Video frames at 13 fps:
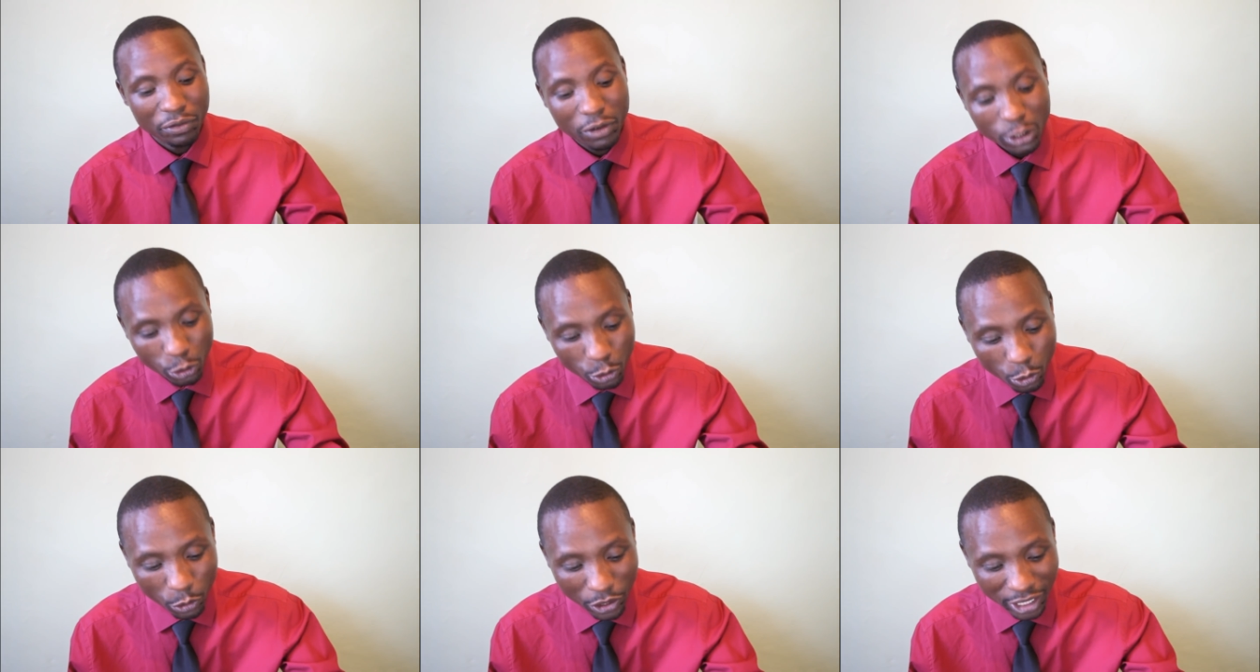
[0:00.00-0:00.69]
want to
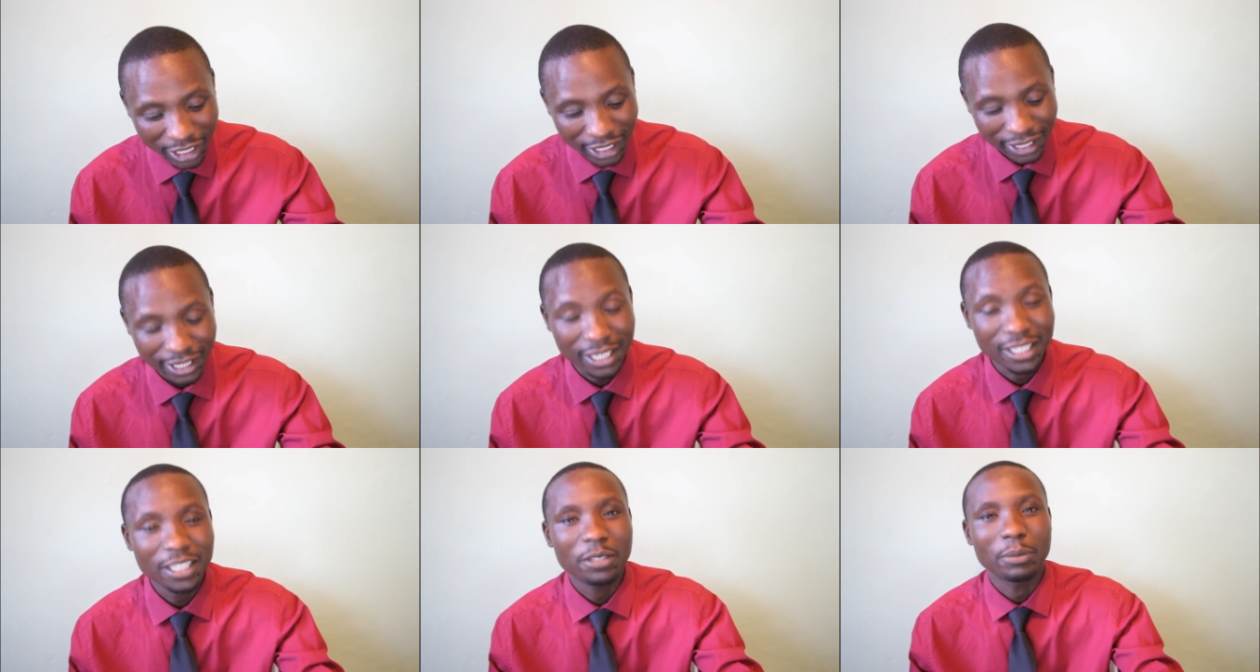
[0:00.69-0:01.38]
know that it is
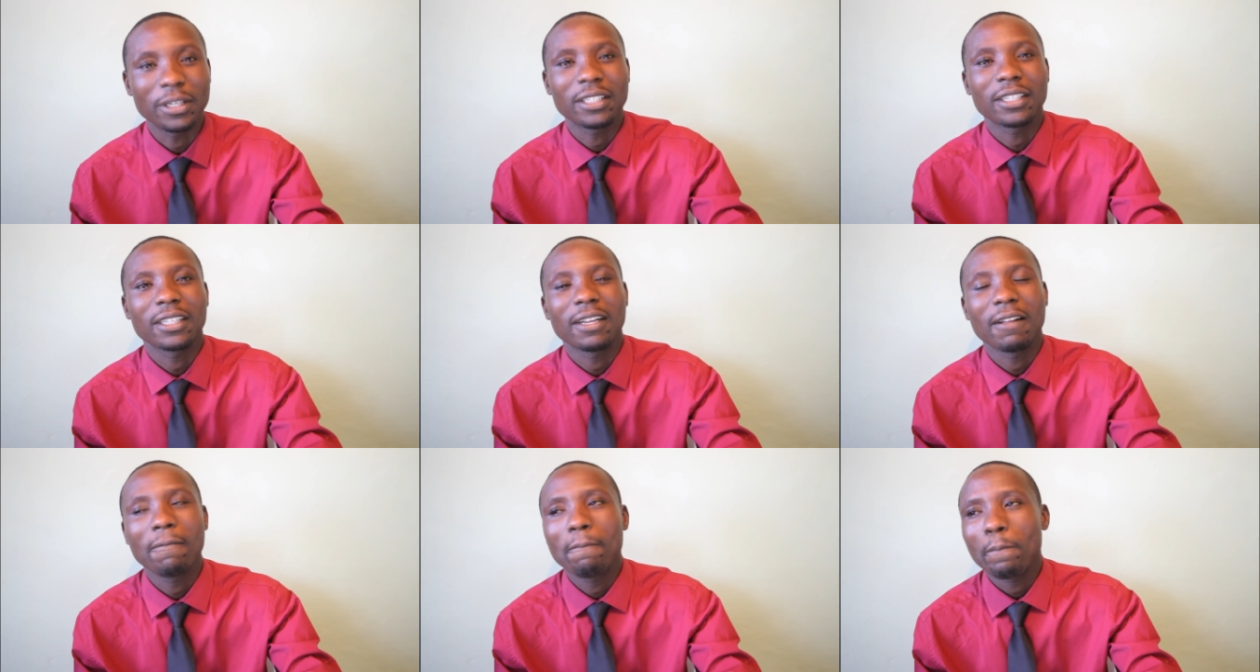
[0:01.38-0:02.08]
legitimate,
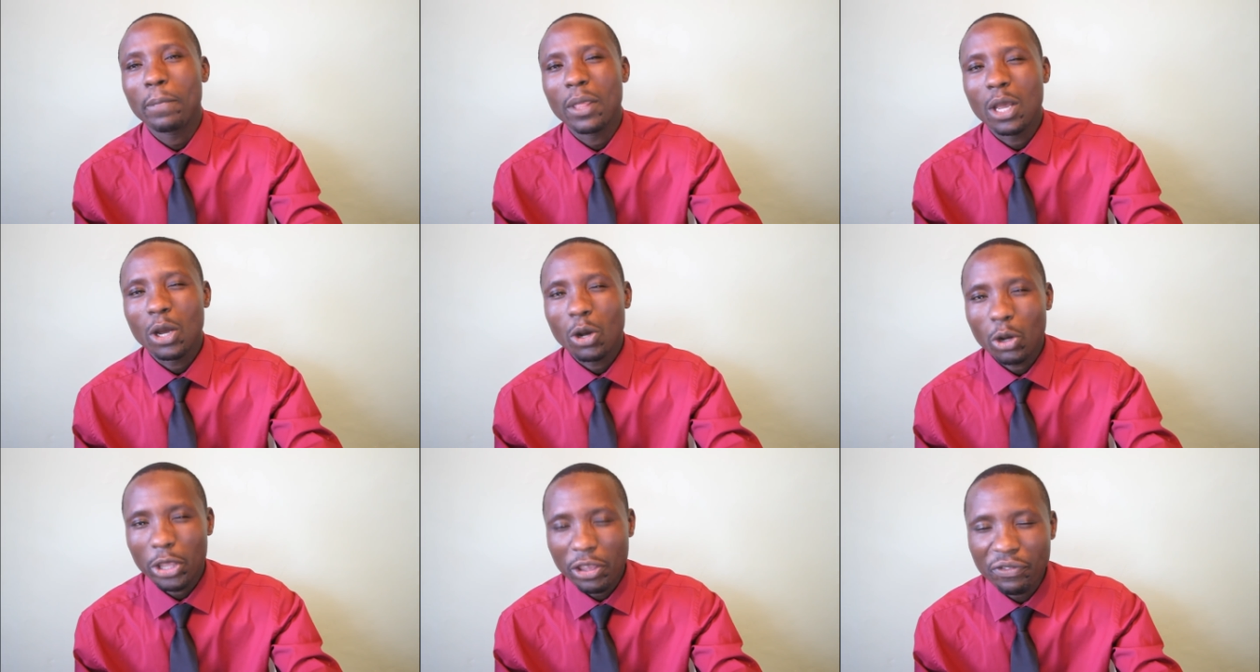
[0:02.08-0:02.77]

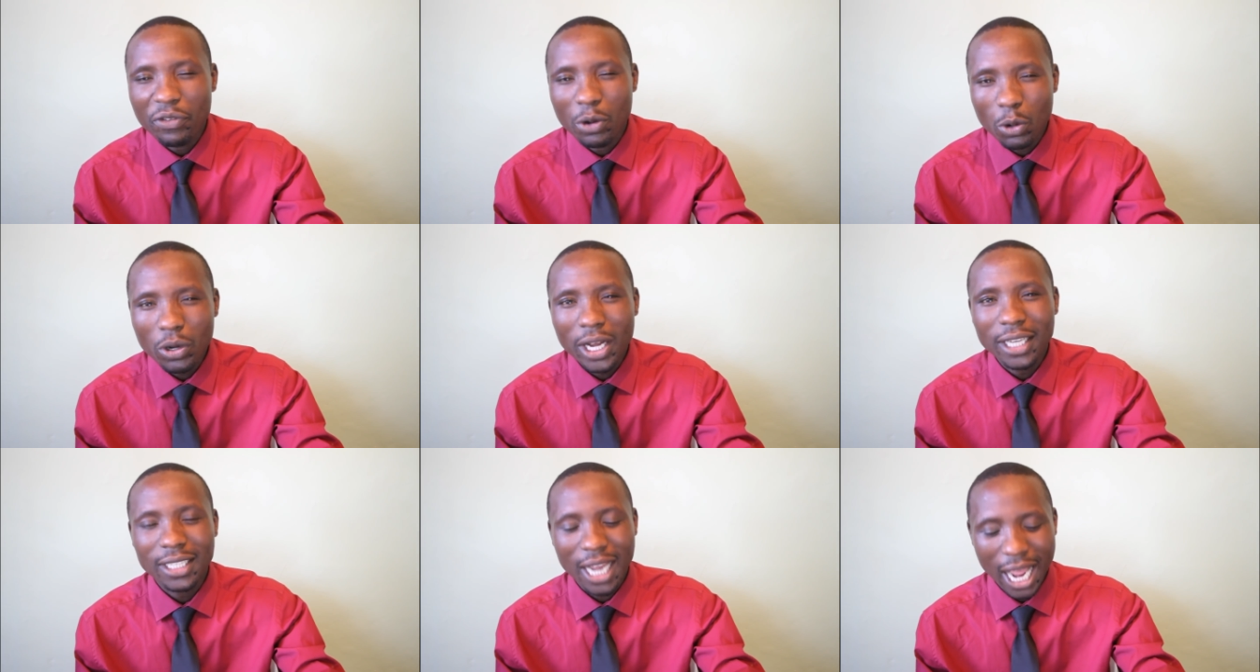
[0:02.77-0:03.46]
if you look at